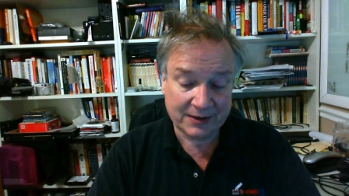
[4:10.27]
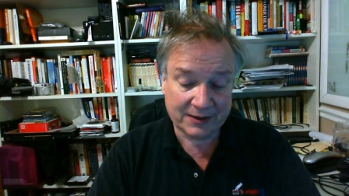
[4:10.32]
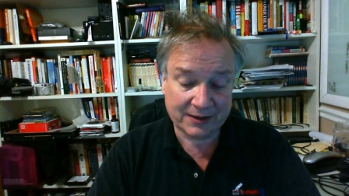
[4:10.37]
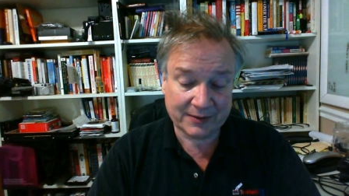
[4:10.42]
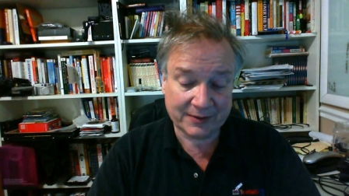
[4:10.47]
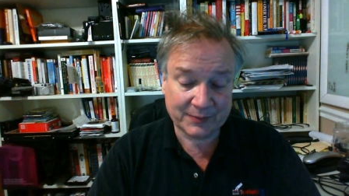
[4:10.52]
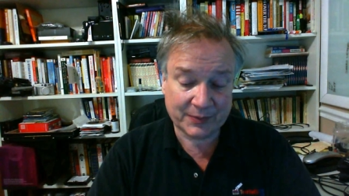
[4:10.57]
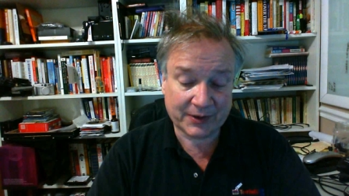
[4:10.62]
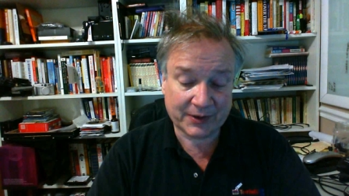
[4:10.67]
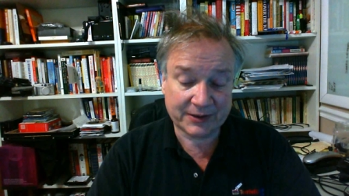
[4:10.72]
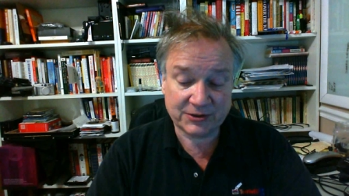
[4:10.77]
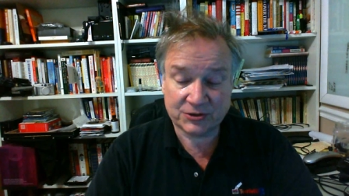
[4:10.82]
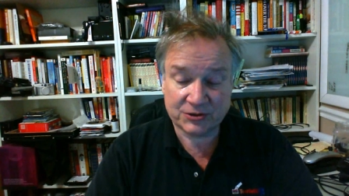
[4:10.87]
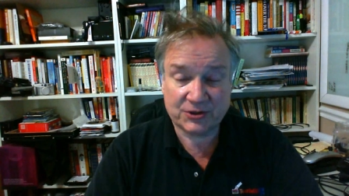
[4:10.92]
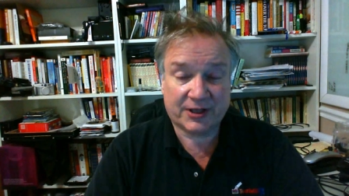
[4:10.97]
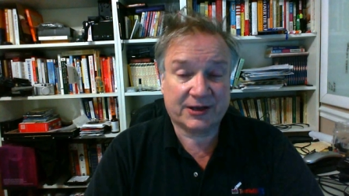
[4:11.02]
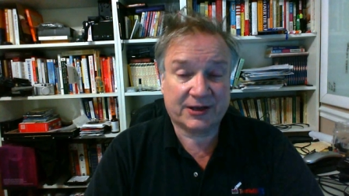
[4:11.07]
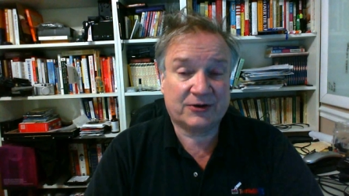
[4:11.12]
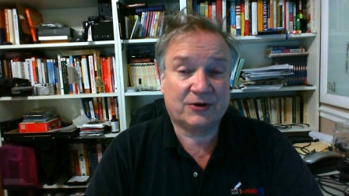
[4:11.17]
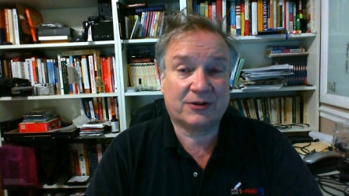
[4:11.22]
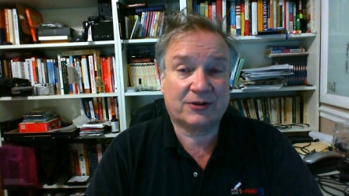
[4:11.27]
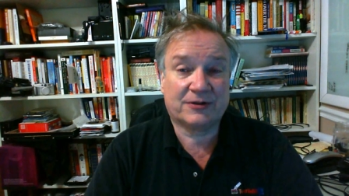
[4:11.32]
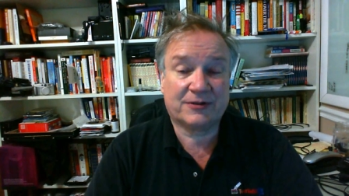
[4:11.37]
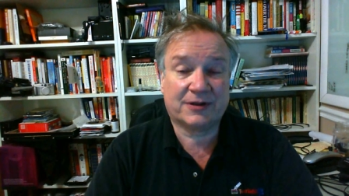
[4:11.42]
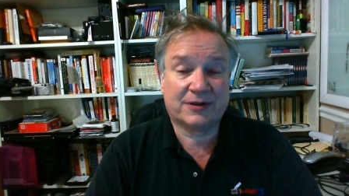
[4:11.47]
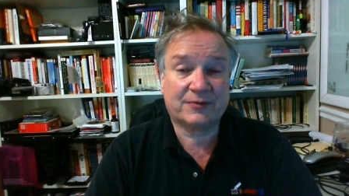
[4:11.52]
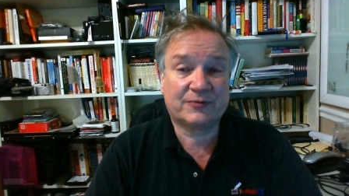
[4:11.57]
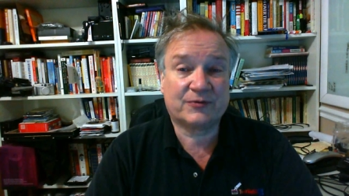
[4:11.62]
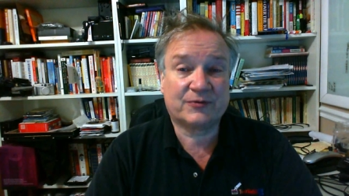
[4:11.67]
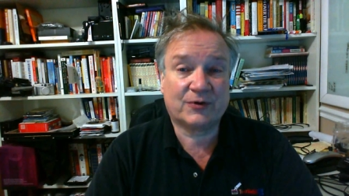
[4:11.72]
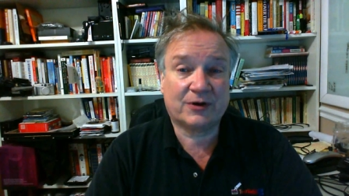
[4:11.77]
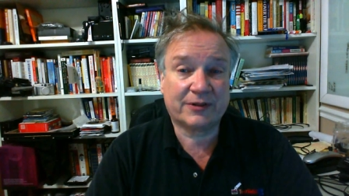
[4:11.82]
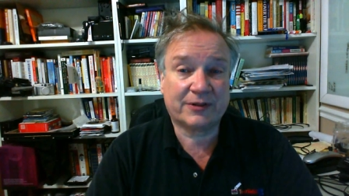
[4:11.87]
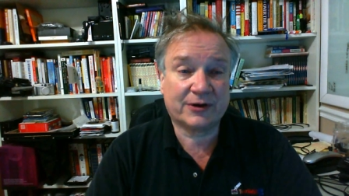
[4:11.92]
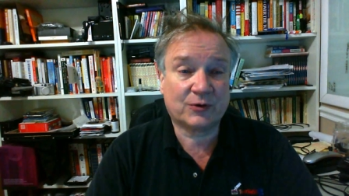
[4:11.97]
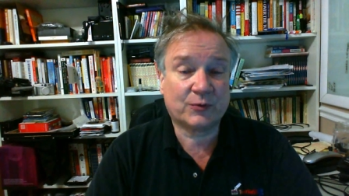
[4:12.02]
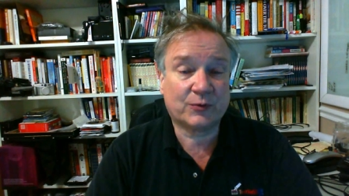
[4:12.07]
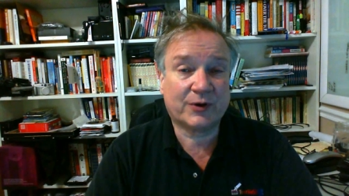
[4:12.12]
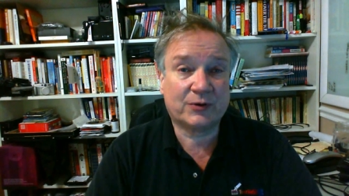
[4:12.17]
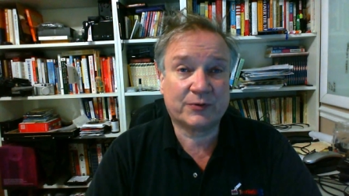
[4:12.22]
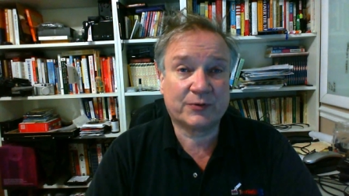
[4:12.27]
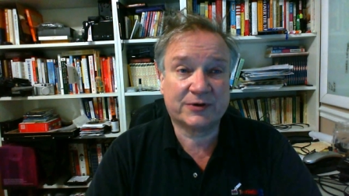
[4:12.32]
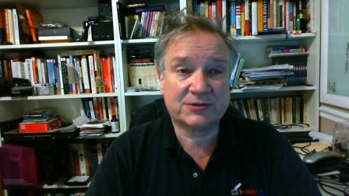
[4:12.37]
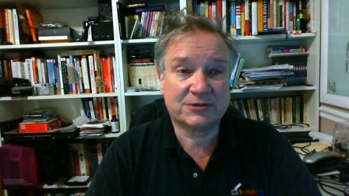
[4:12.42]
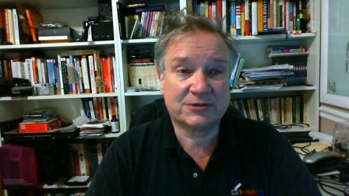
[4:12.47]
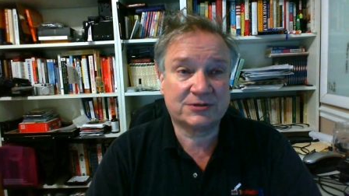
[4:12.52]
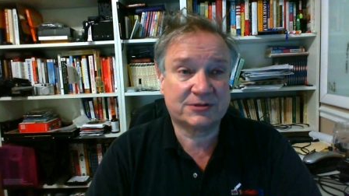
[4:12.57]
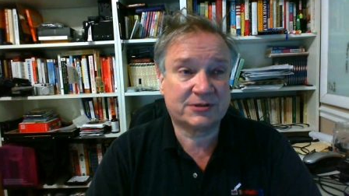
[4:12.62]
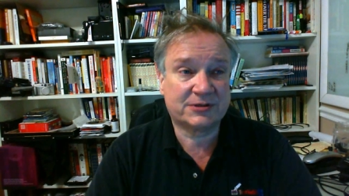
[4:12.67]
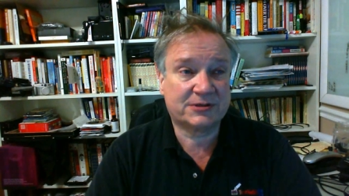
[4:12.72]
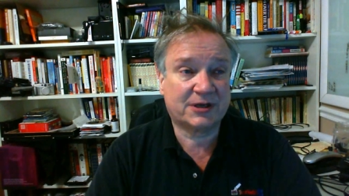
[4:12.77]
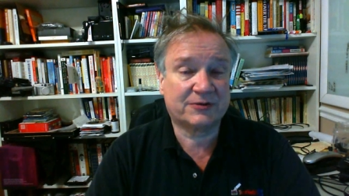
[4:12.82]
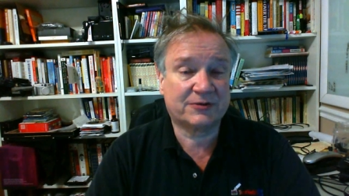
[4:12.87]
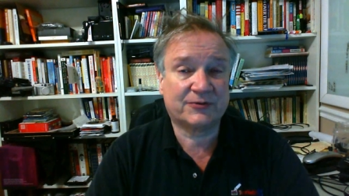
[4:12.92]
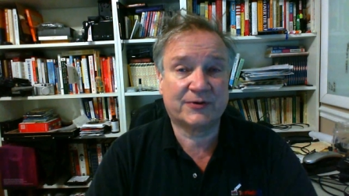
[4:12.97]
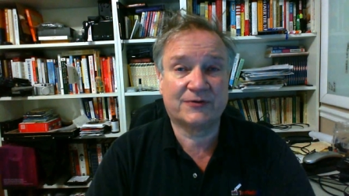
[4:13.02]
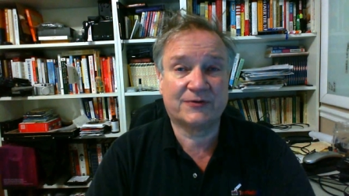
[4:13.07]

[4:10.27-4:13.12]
But I just thank all of them for all their well wishes and stuff.